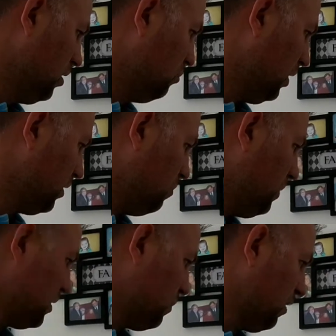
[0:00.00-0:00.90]
But the
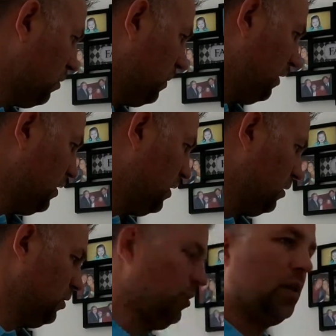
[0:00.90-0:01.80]
best part about this
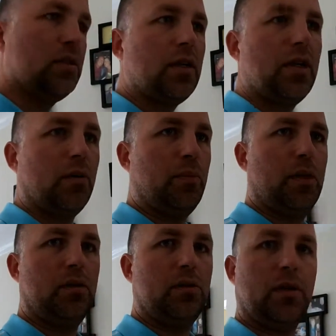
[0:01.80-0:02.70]
is you can set up
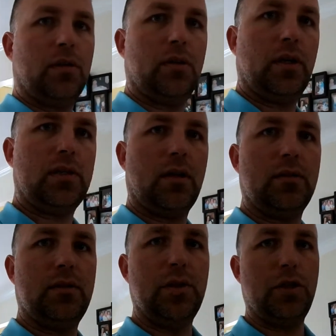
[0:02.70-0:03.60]
it's all
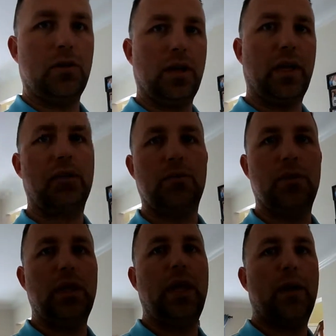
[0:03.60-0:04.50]
digital, and through
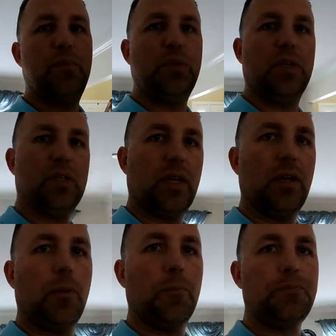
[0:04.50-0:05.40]
the app you can set
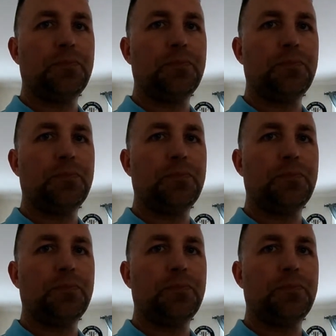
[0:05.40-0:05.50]
up